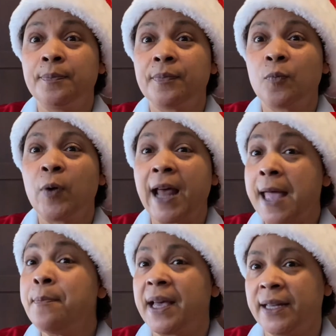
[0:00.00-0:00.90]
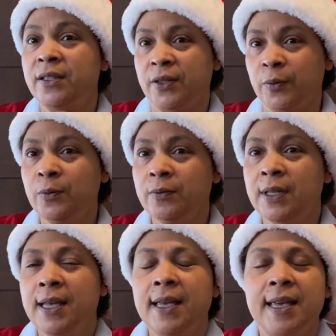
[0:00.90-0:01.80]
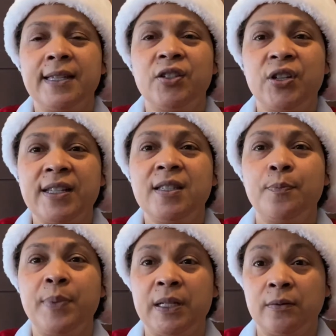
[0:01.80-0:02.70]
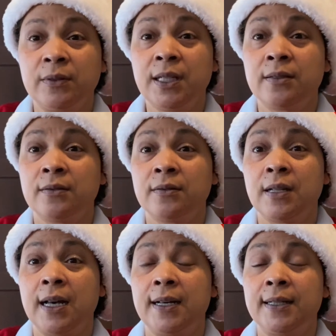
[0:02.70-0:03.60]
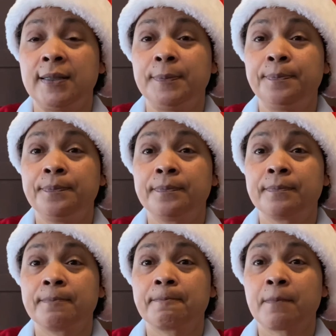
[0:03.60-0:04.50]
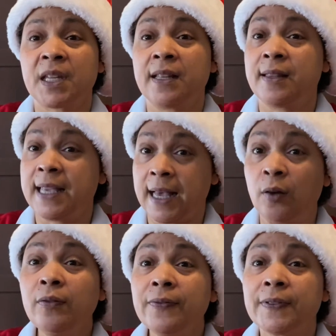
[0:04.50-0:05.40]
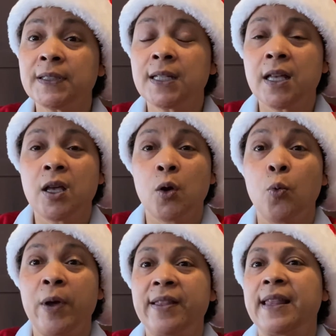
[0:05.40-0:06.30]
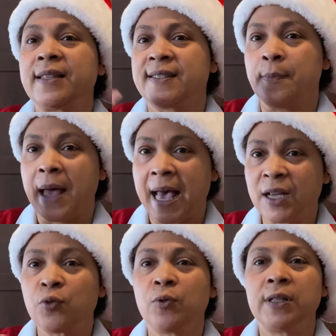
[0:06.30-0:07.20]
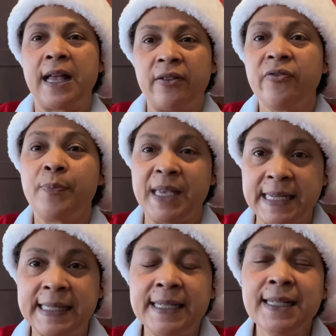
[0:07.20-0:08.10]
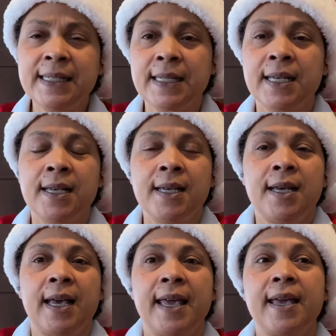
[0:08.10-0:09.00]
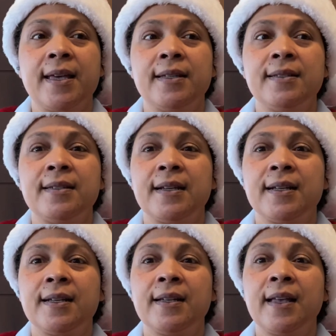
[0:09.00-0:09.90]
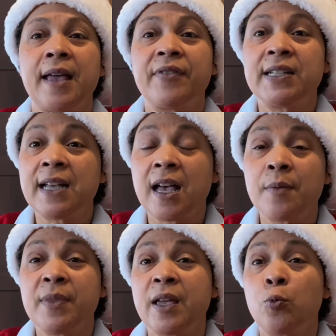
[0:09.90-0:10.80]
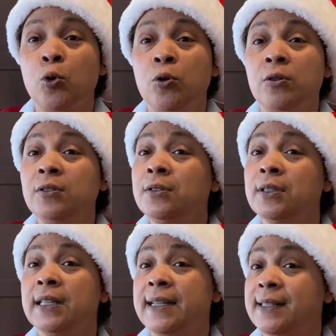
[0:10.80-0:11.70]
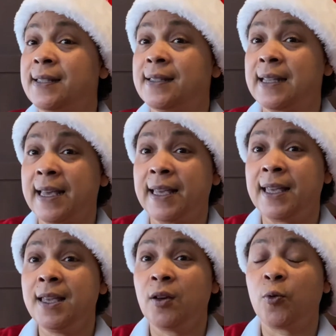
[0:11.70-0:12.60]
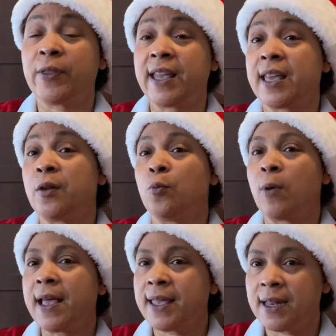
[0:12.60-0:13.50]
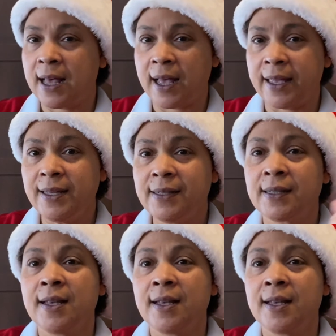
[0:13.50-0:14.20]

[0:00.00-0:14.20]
what I might do is just build the elf with some actual elf pieces. And every time they roll, let's say, or they can recognize